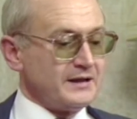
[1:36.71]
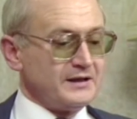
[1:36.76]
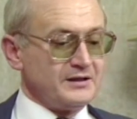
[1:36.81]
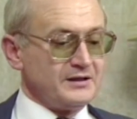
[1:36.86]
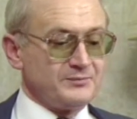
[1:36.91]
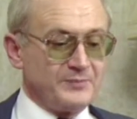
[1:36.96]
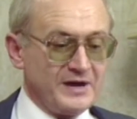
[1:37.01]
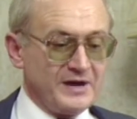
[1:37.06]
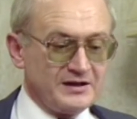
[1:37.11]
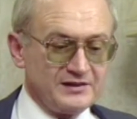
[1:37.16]

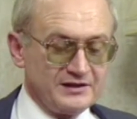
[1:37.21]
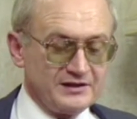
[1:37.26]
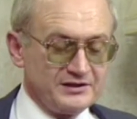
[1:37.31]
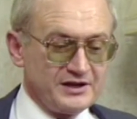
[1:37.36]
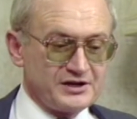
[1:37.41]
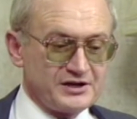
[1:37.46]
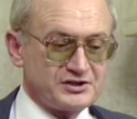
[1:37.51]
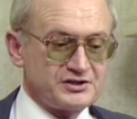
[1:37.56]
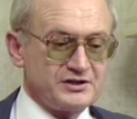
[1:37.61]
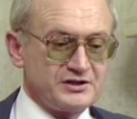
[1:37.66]
In
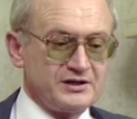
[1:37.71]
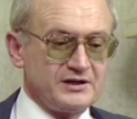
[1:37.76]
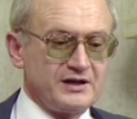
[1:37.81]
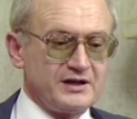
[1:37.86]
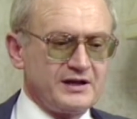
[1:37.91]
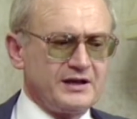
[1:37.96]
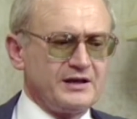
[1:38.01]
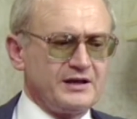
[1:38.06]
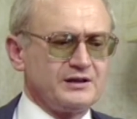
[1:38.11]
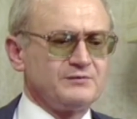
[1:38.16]
Bangladesh,
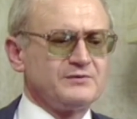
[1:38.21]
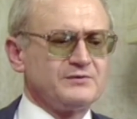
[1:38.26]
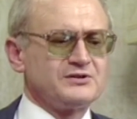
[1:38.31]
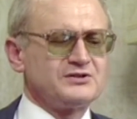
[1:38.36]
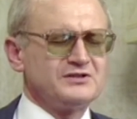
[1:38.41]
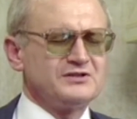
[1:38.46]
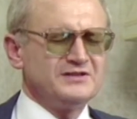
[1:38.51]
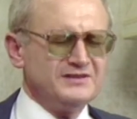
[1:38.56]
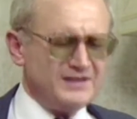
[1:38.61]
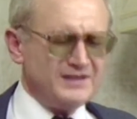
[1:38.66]
it
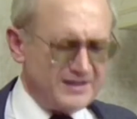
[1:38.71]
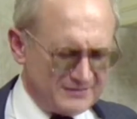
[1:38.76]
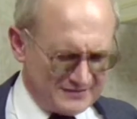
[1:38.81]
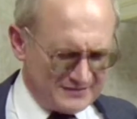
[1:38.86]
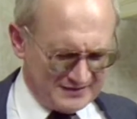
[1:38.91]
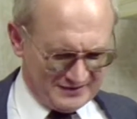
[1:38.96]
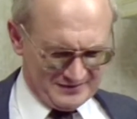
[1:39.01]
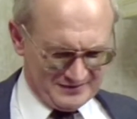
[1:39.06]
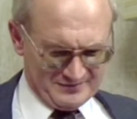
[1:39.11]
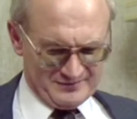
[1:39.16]
was
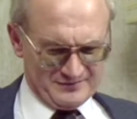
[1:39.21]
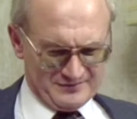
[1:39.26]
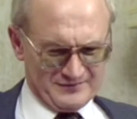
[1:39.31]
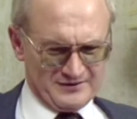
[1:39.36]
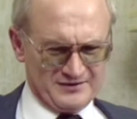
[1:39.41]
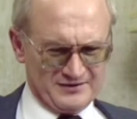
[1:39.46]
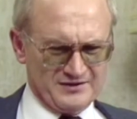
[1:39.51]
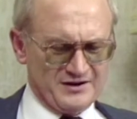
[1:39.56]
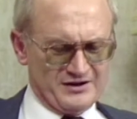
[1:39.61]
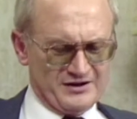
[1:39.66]
nothing
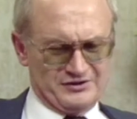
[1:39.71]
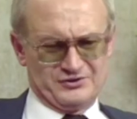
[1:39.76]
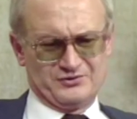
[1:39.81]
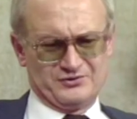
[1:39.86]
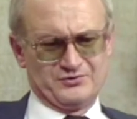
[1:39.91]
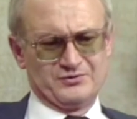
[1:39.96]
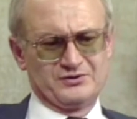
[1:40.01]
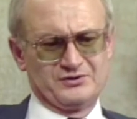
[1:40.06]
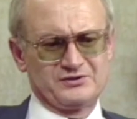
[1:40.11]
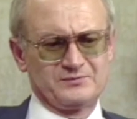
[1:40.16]
with
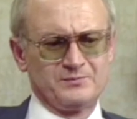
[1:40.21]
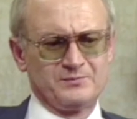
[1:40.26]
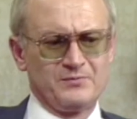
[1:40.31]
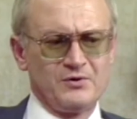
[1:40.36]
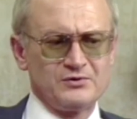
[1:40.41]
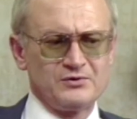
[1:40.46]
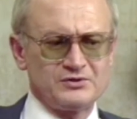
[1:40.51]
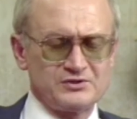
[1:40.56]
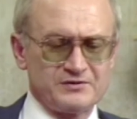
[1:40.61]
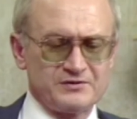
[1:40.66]
grassroots.
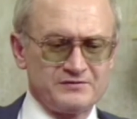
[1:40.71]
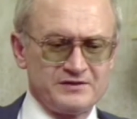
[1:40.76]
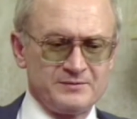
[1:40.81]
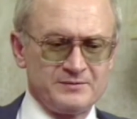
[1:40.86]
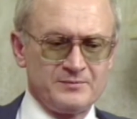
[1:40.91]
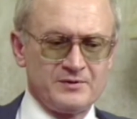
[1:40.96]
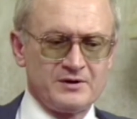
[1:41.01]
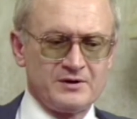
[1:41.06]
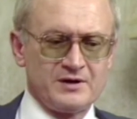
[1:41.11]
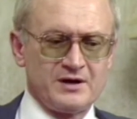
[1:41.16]
Most of
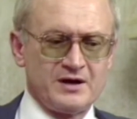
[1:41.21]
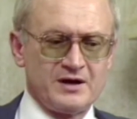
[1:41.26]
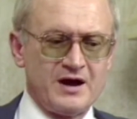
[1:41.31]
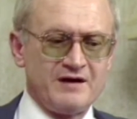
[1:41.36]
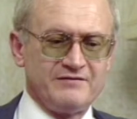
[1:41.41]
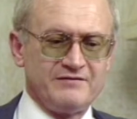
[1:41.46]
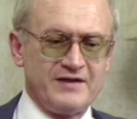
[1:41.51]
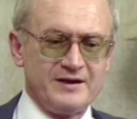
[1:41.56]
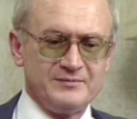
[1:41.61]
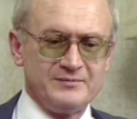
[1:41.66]
the
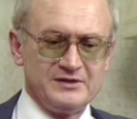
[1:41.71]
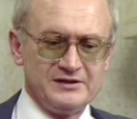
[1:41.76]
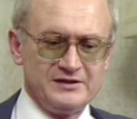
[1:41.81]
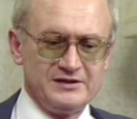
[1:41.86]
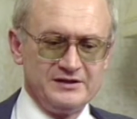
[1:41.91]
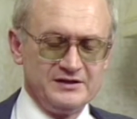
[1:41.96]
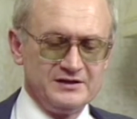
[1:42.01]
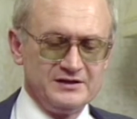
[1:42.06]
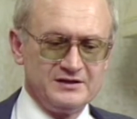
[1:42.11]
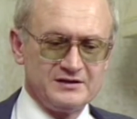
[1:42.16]
Awami
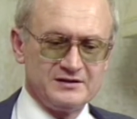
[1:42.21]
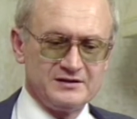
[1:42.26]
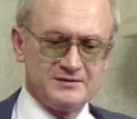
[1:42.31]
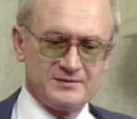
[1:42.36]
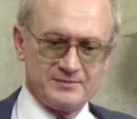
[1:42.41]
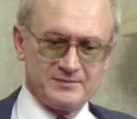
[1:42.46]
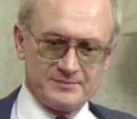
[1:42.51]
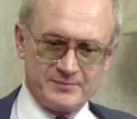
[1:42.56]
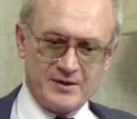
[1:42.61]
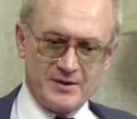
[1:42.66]
League
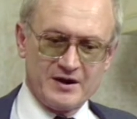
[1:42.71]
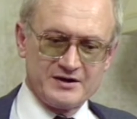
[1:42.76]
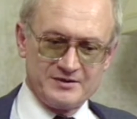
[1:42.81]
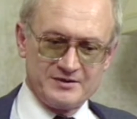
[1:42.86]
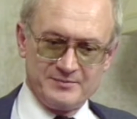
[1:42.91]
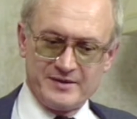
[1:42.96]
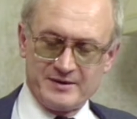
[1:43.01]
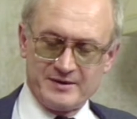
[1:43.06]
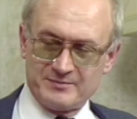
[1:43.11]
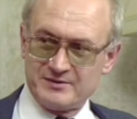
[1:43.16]

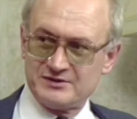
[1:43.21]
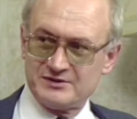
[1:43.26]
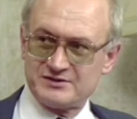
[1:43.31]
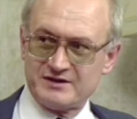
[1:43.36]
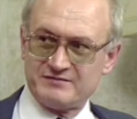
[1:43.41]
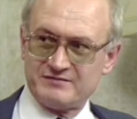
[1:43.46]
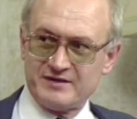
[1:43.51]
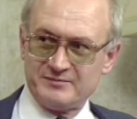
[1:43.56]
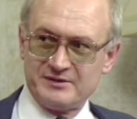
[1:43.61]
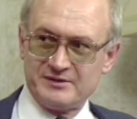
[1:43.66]
party members,
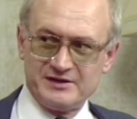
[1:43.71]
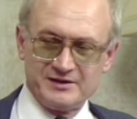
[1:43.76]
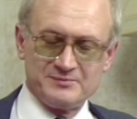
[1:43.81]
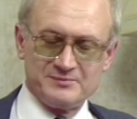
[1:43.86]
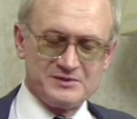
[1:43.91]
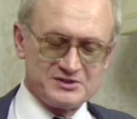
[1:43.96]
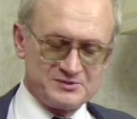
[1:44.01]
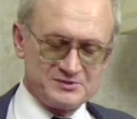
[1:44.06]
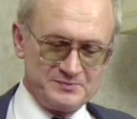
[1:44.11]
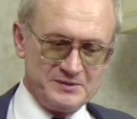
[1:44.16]
Awami League
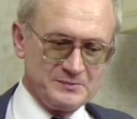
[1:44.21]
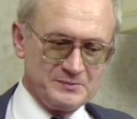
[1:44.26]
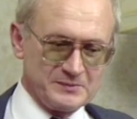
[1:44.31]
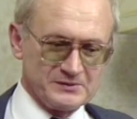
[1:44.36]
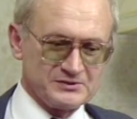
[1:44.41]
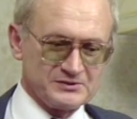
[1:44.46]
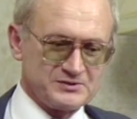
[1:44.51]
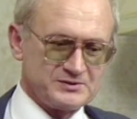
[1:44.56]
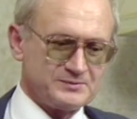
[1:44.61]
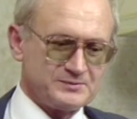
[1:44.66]
means
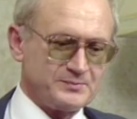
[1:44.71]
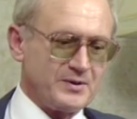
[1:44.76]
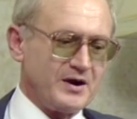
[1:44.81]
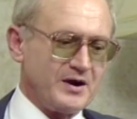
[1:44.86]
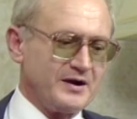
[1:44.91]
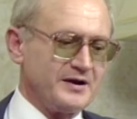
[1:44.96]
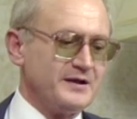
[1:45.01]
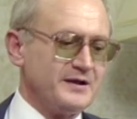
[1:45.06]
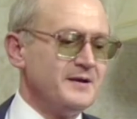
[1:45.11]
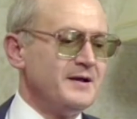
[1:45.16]
People's
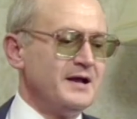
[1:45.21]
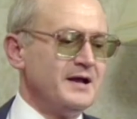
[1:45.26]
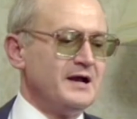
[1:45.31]
Party,